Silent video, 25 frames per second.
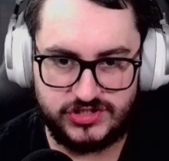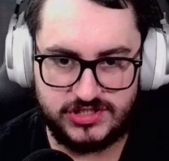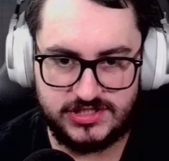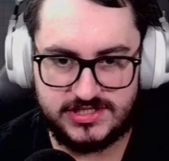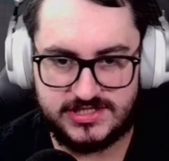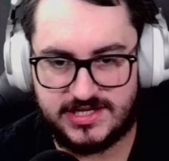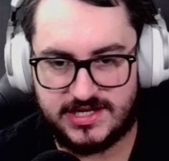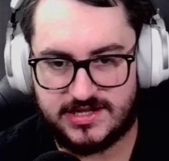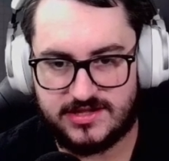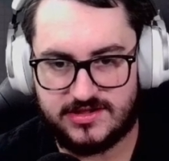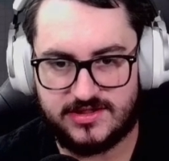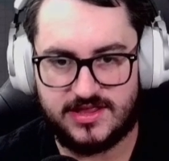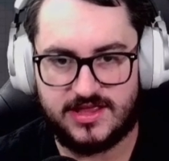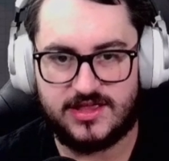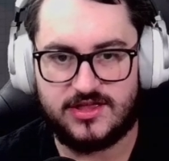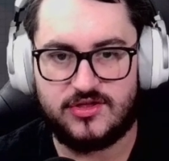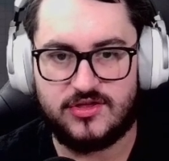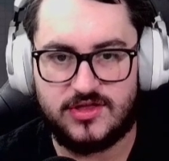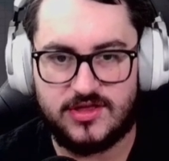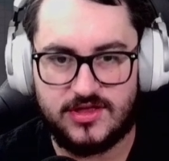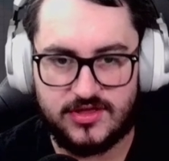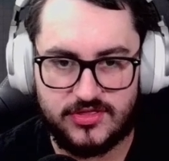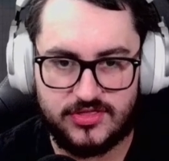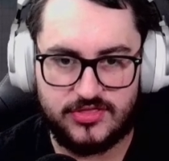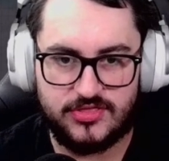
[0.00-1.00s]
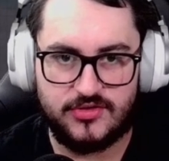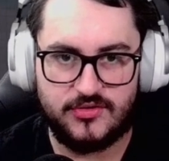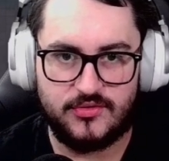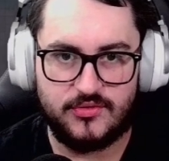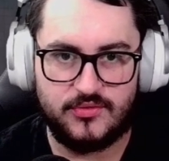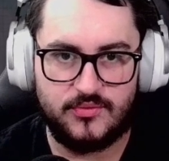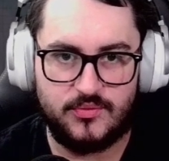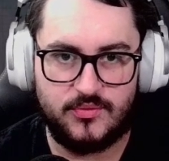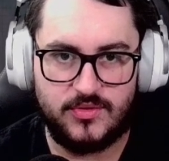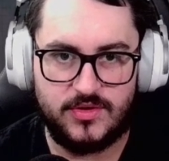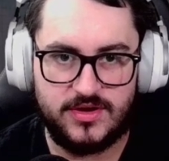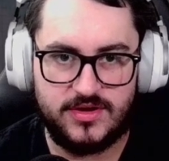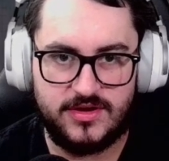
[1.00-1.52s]
technically I can get a third
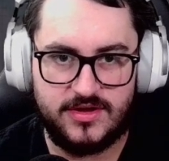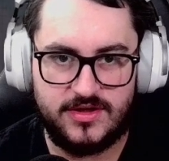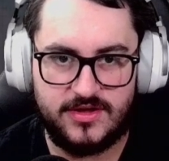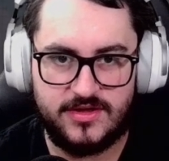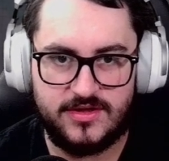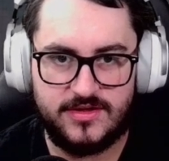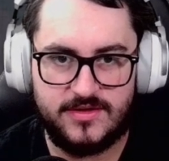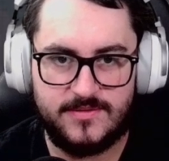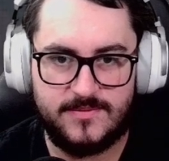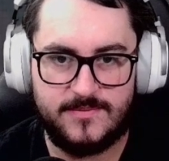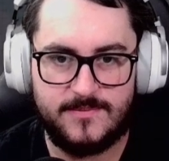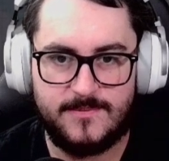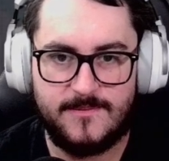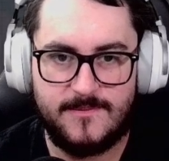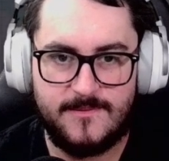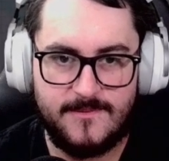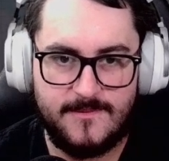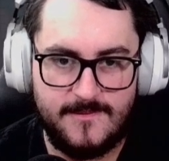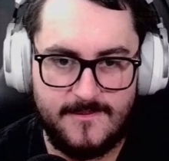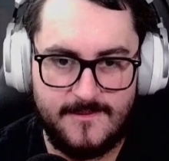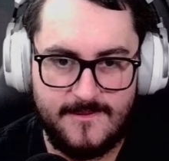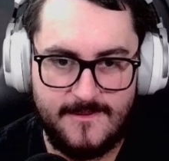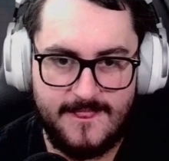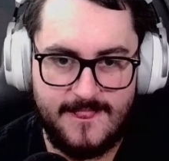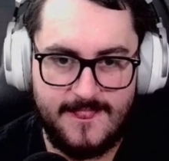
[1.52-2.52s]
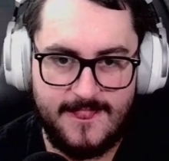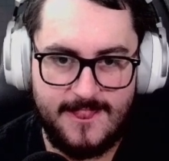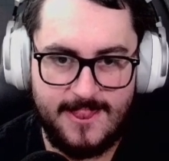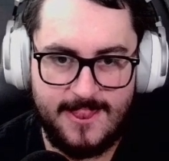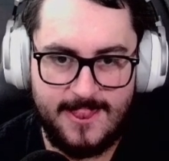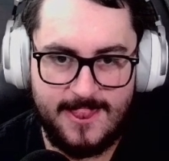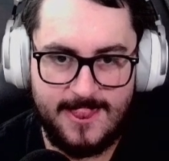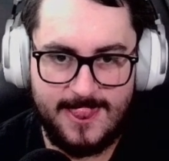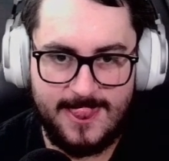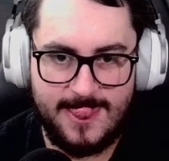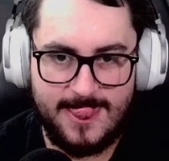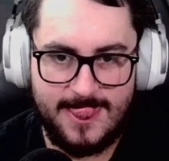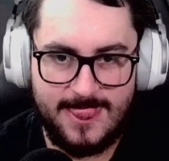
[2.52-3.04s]
one, huh?
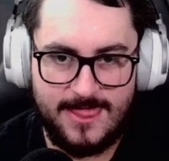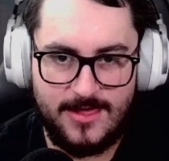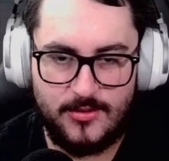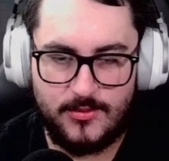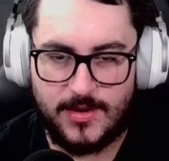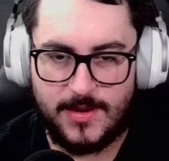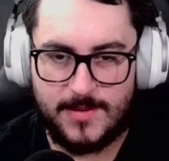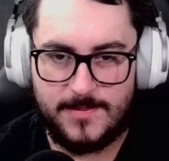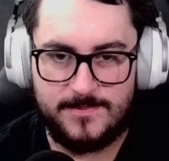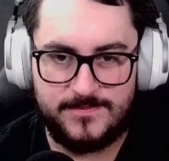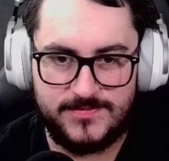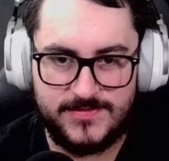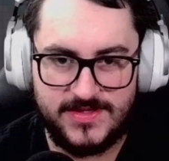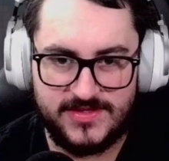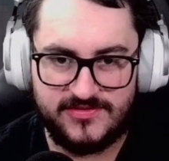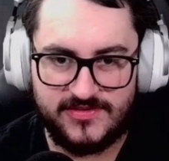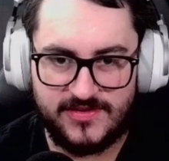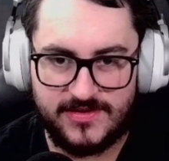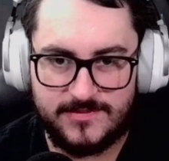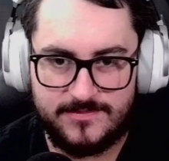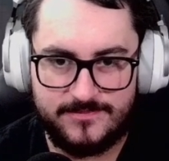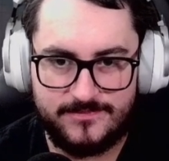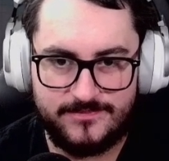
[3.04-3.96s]
Okay, that's fine.